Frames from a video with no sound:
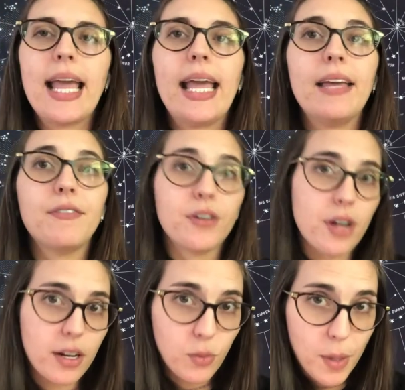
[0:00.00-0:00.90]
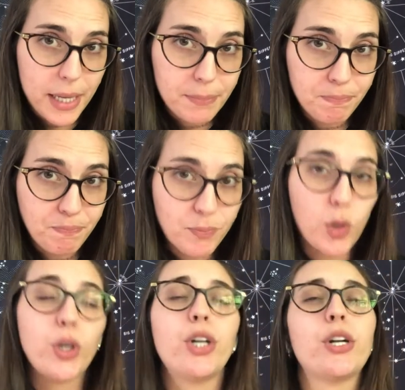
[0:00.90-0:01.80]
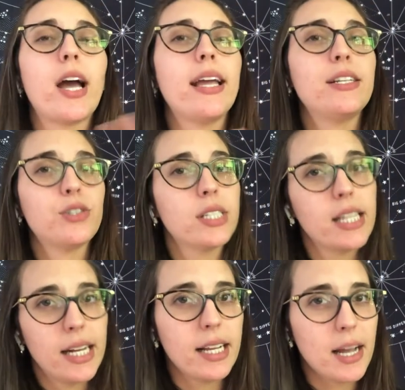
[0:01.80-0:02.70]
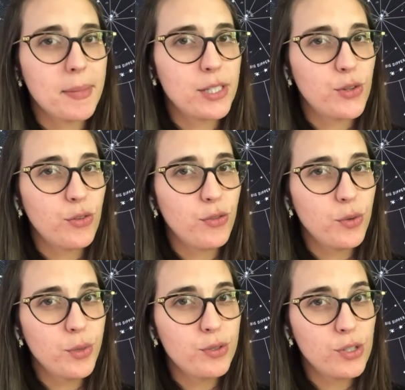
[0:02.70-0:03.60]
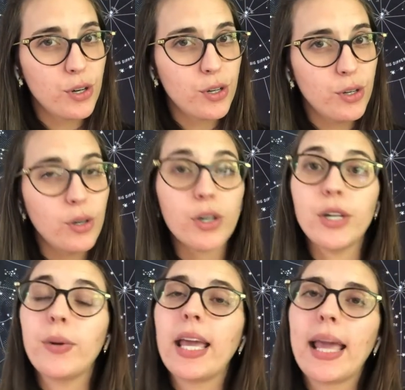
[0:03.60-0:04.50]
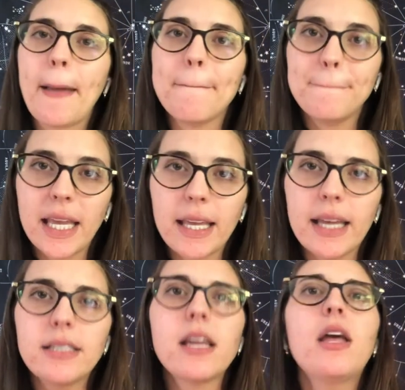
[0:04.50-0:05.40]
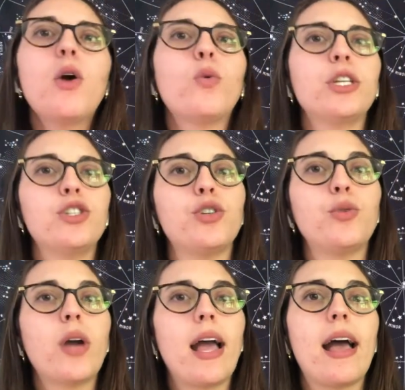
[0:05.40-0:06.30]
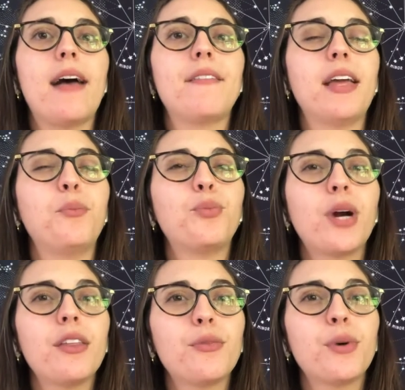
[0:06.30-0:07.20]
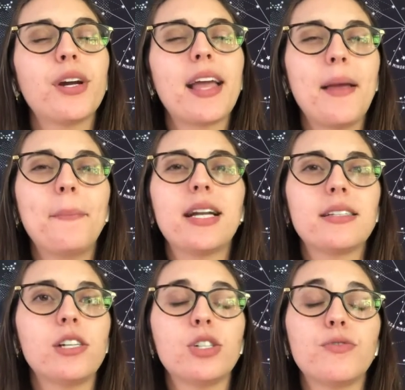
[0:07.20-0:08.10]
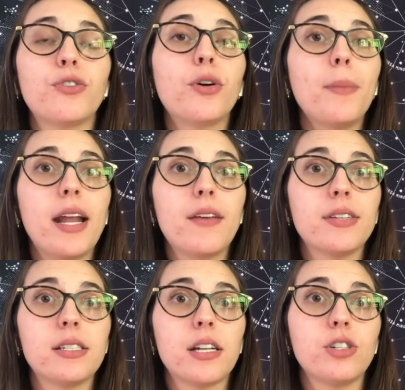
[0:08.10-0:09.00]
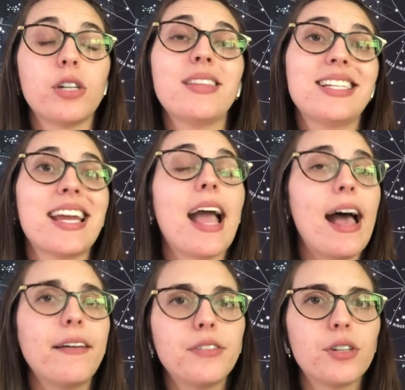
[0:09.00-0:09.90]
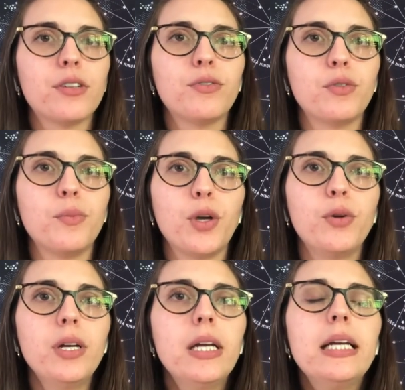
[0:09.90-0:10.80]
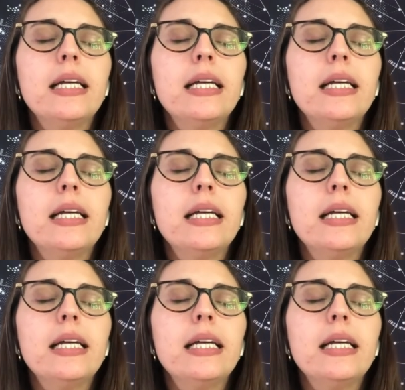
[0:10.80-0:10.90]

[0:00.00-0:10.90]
if you're not a woman or you're not interested in coming to the full moon circle or you can't make it, we do have a breath work and meditation for manifestation the day after the full moon,